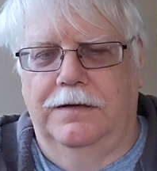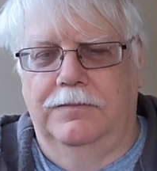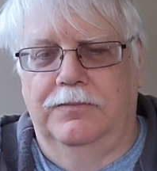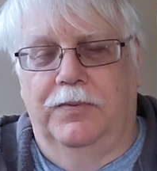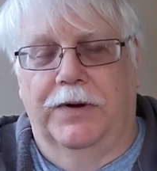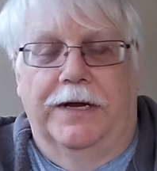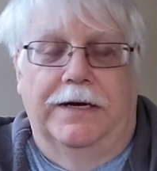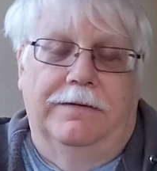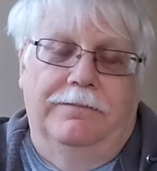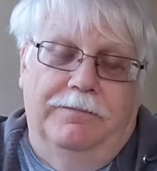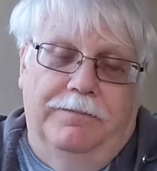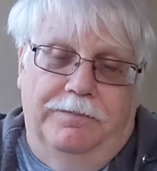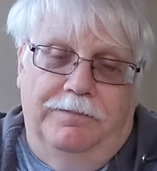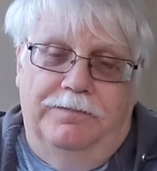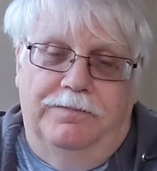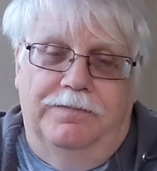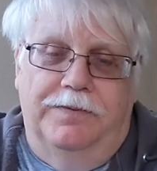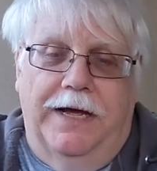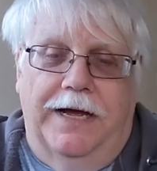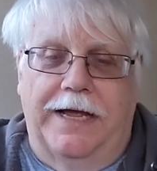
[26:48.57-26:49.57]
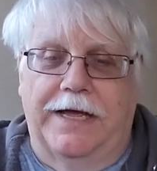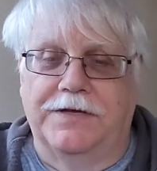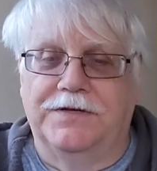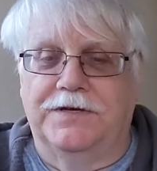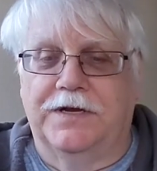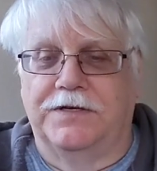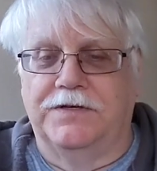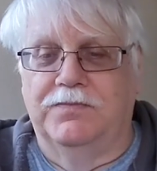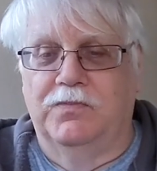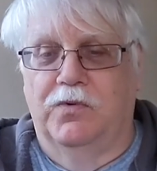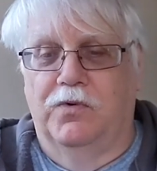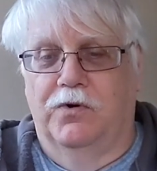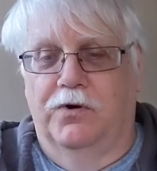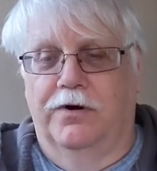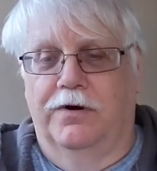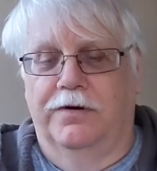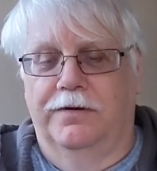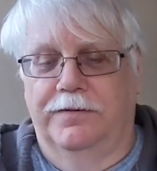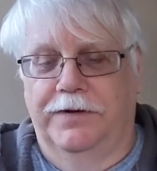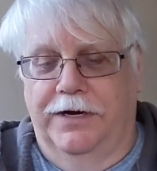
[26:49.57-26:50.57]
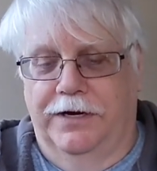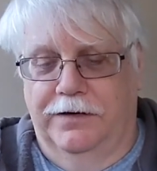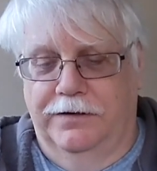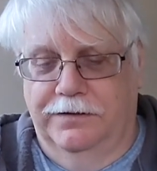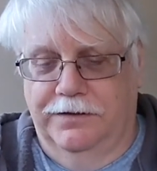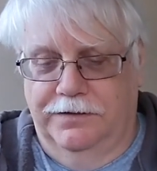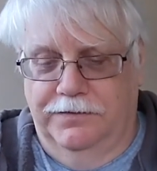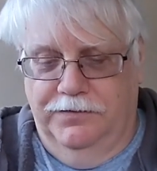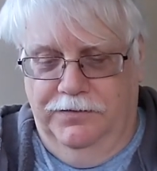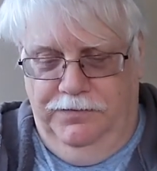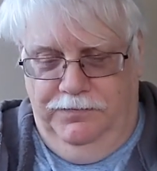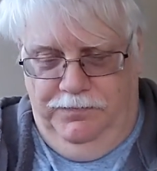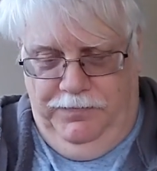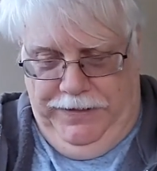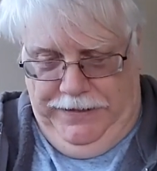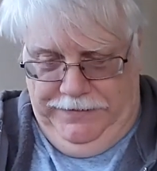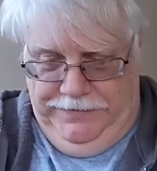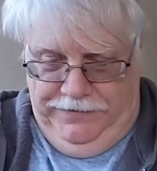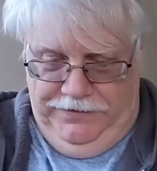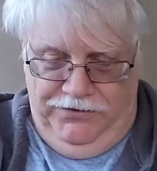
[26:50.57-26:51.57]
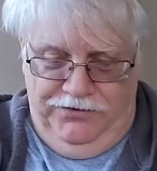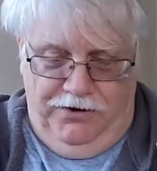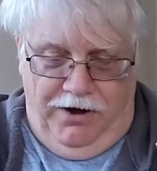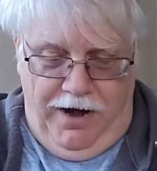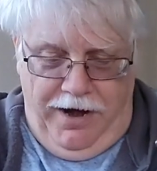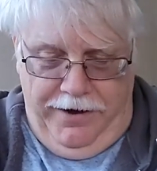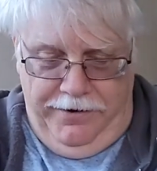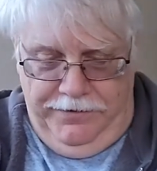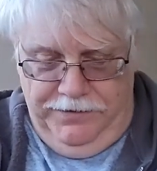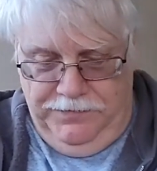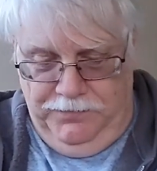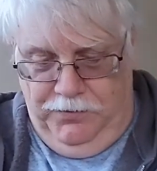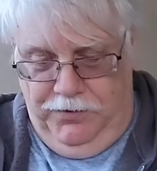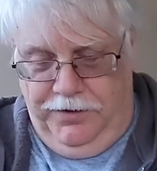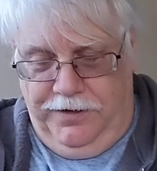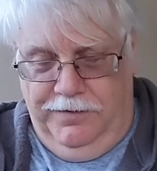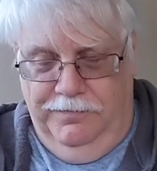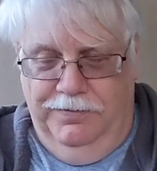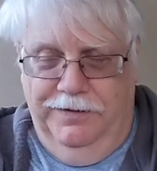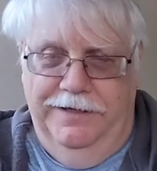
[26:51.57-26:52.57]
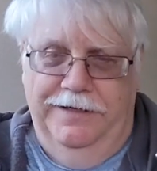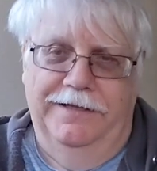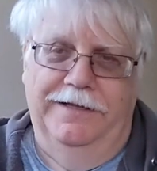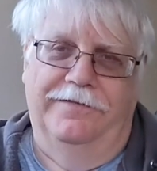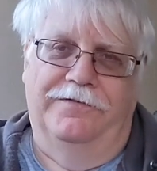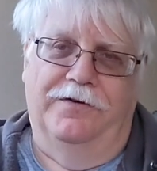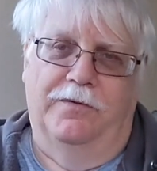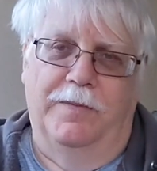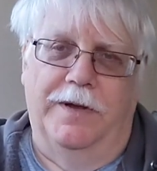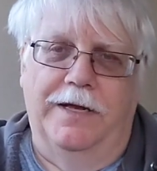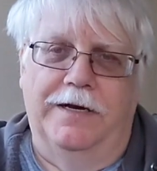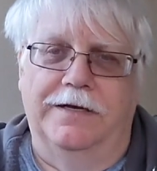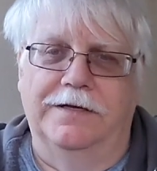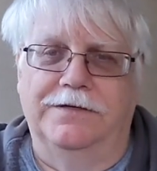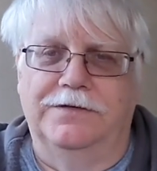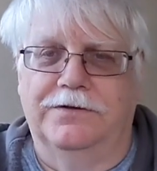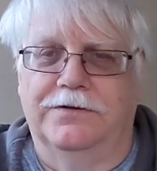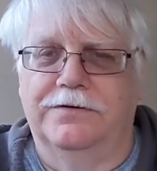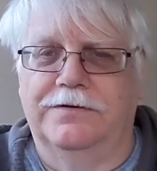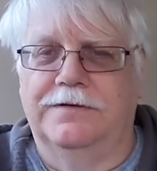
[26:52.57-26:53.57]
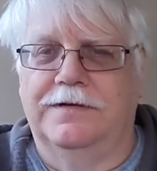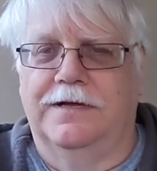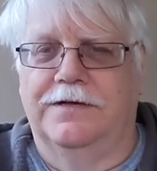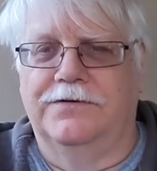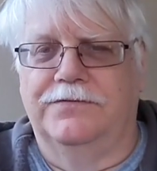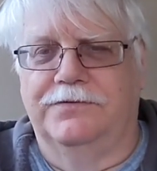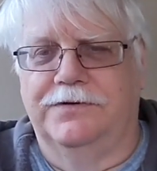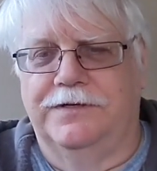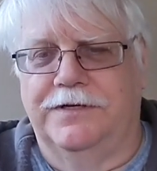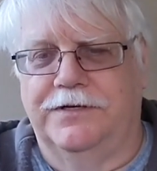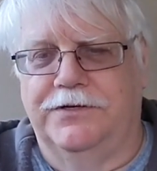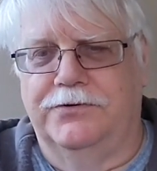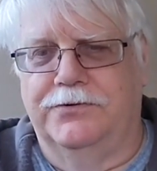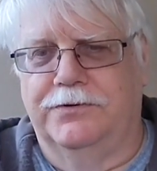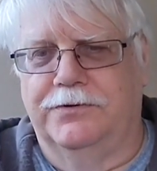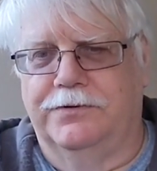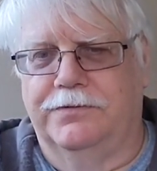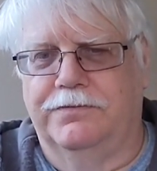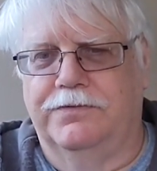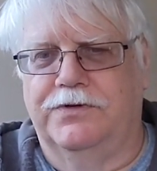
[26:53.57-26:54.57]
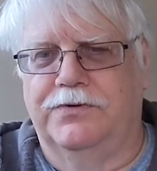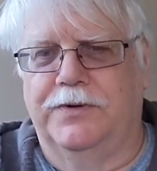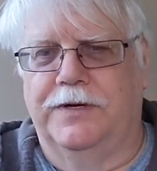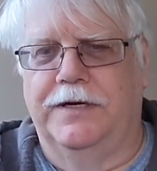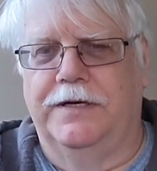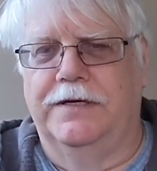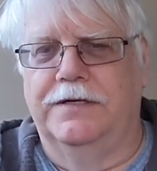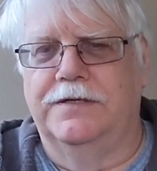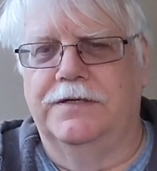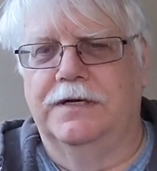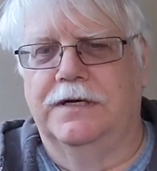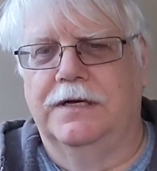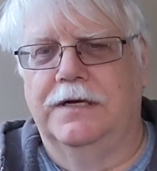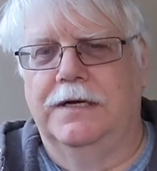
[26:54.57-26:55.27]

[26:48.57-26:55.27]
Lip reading: But I guess that's more, you know, it means it's drier, it's more completely fermented, so there's less residual sweetness.